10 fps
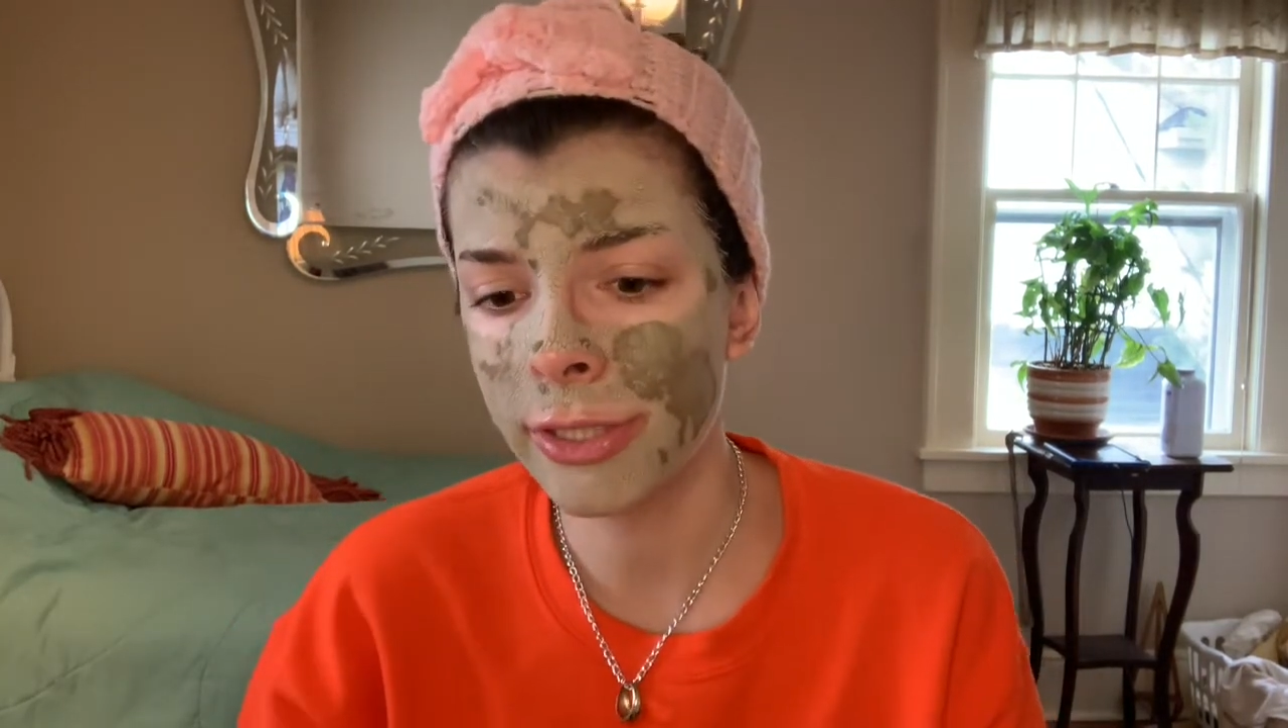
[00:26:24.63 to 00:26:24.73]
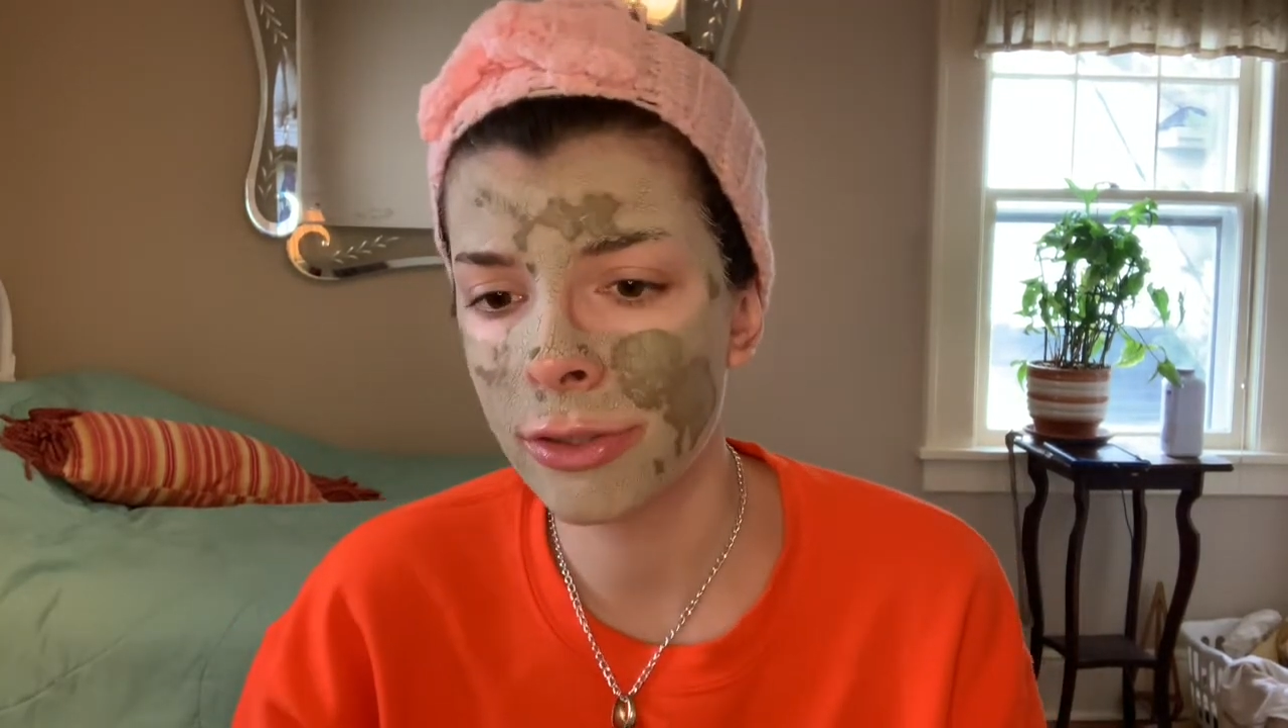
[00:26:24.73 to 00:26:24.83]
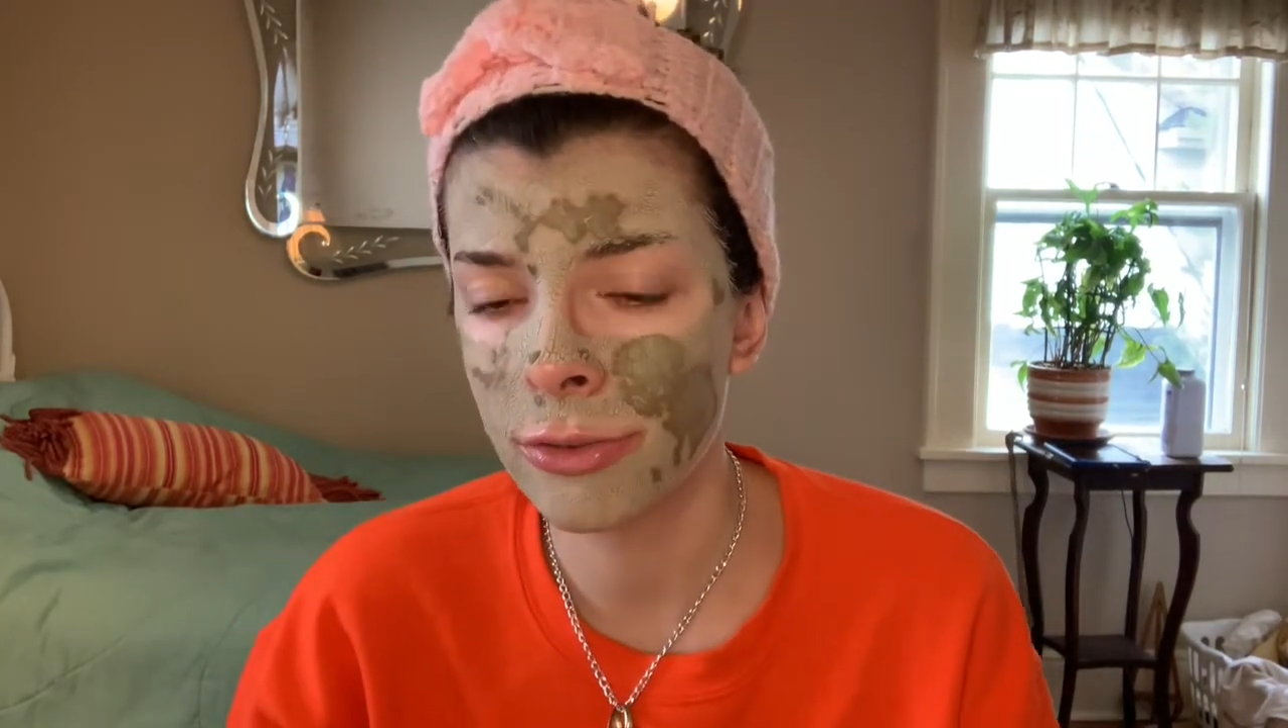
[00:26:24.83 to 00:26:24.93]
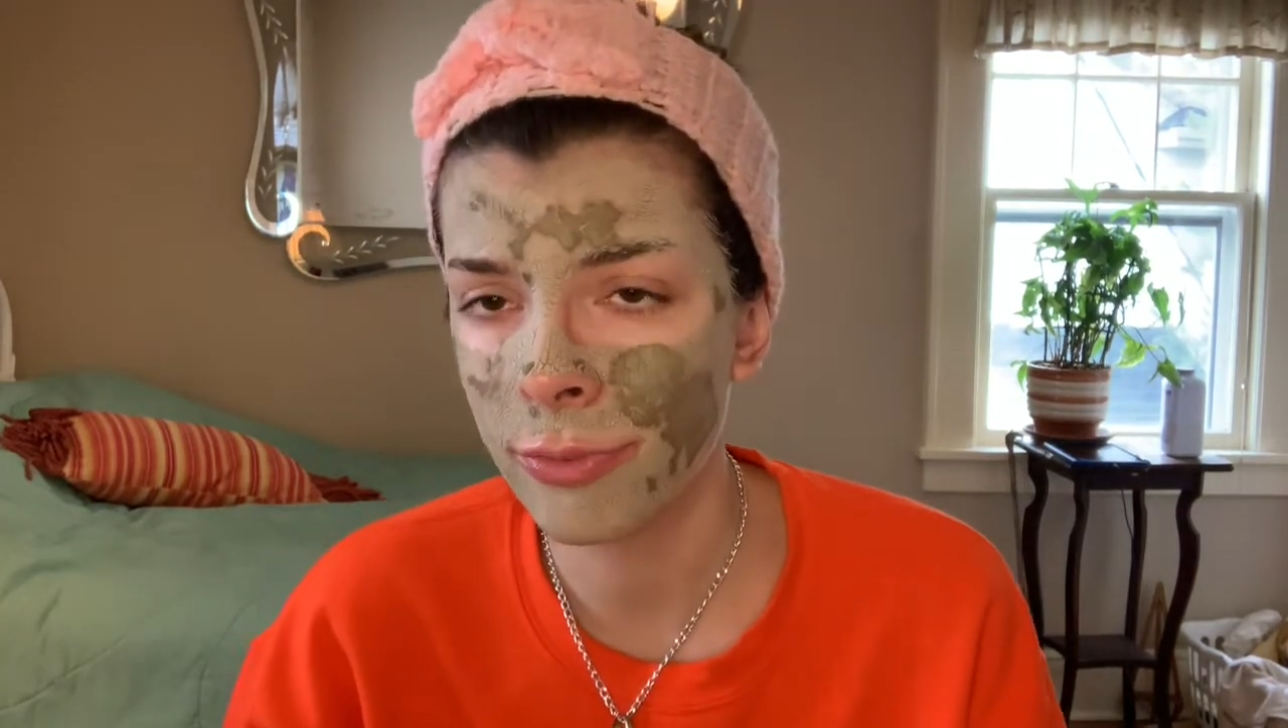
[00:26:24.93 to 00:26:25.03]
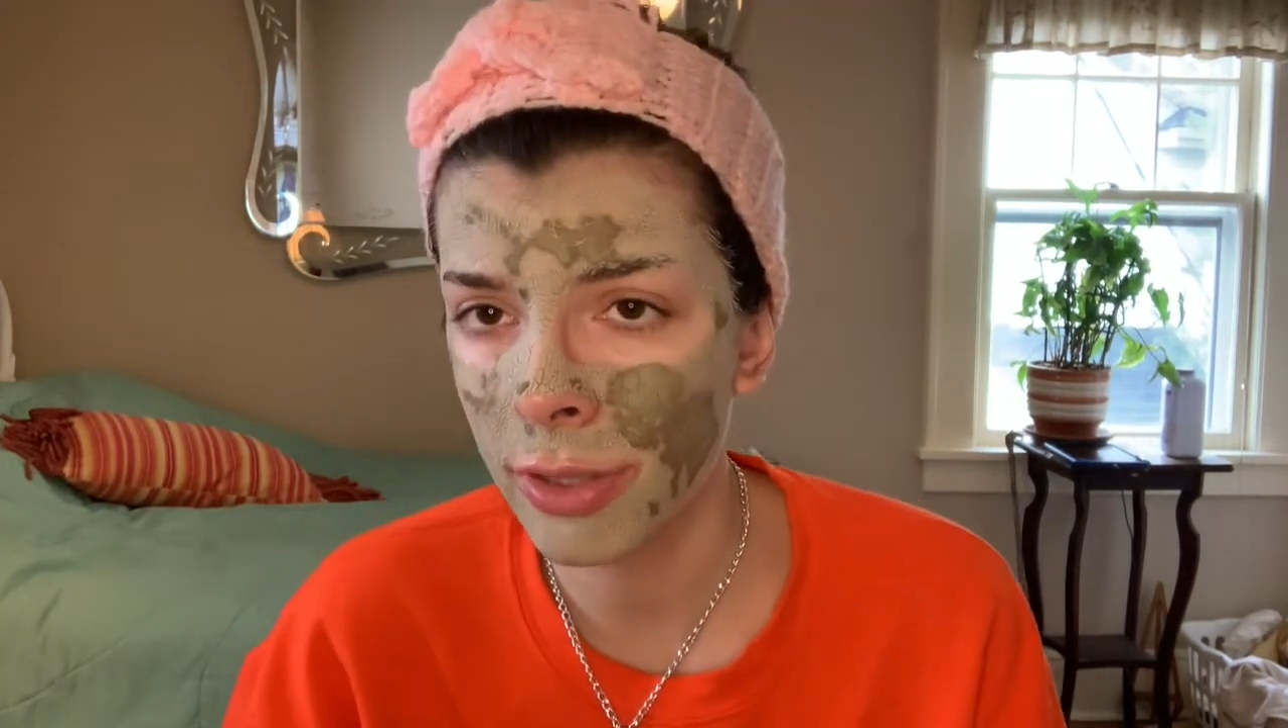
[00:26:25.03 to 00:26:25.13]

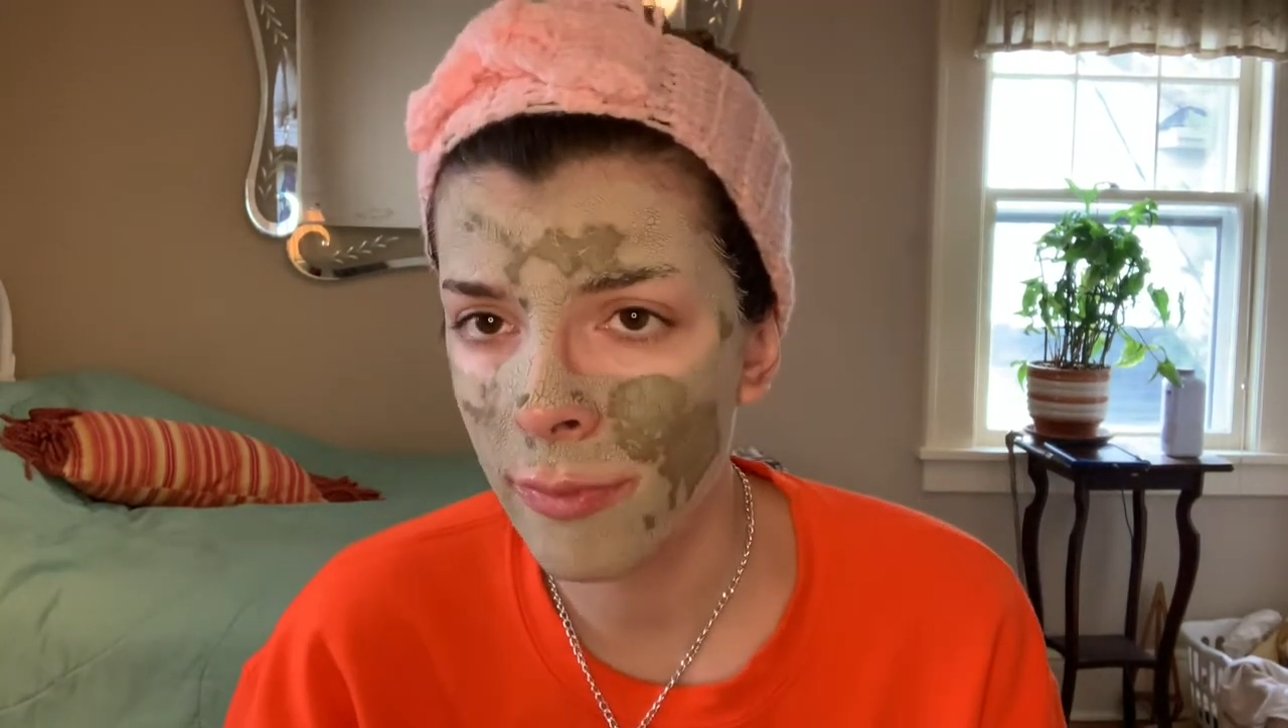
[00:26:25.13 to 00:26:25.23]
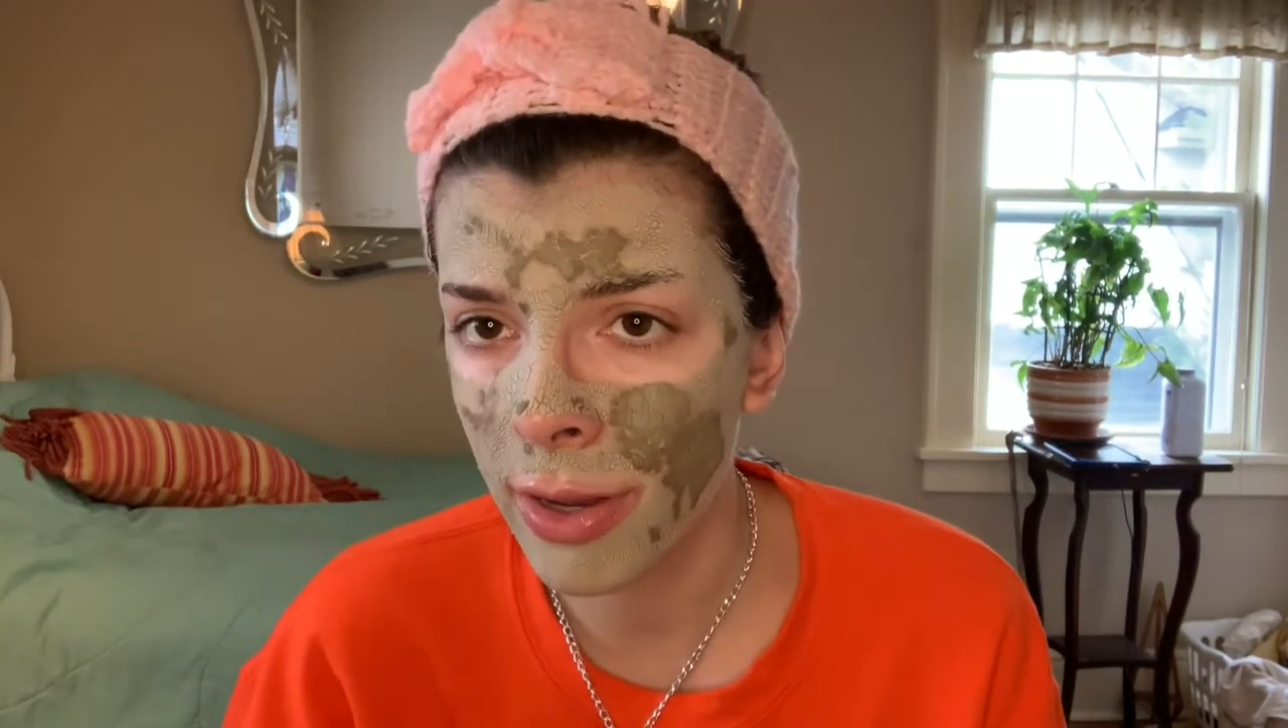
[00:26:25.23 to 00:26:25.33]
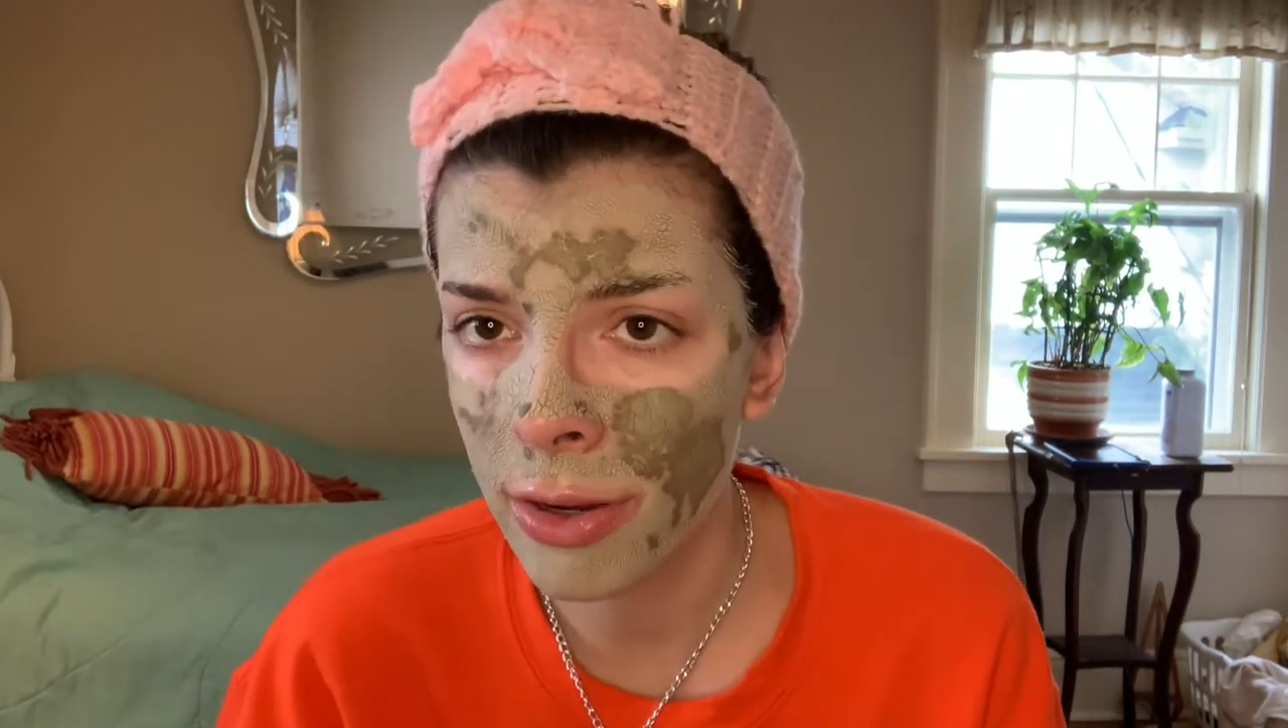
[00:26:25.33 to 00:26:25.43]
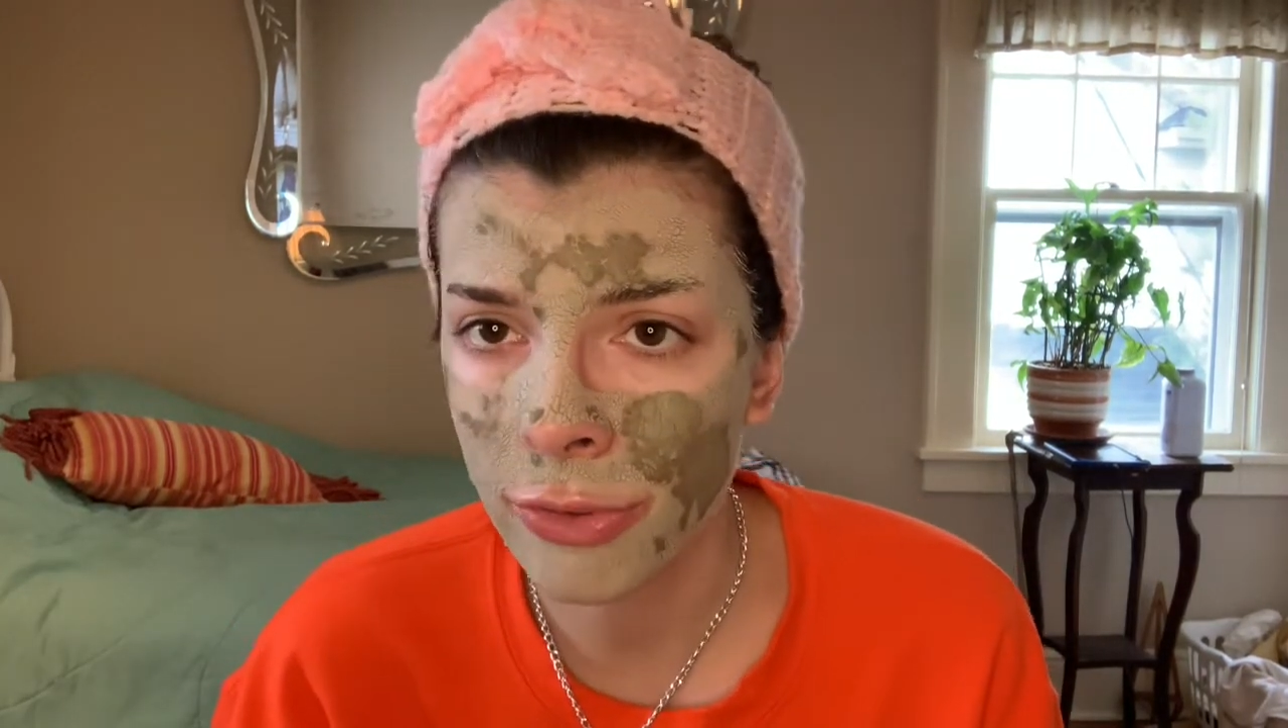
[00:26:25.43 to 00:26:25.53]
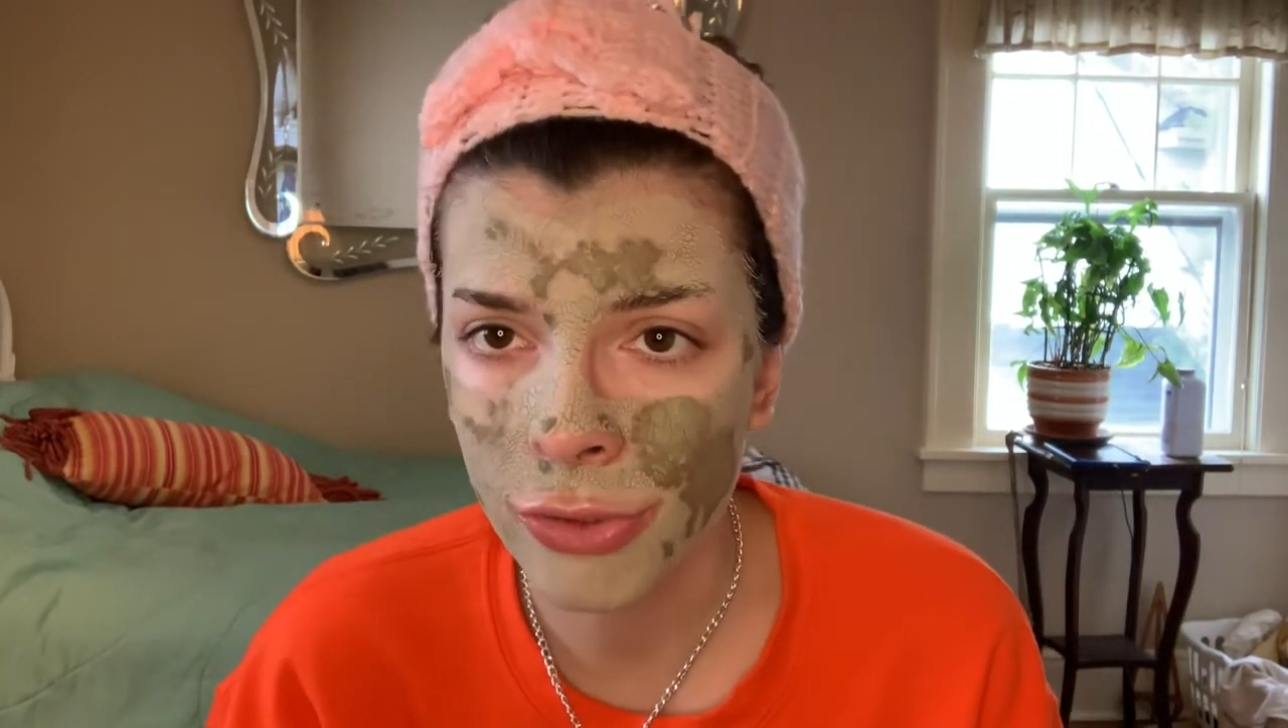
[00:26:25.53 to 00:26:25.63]
is really big on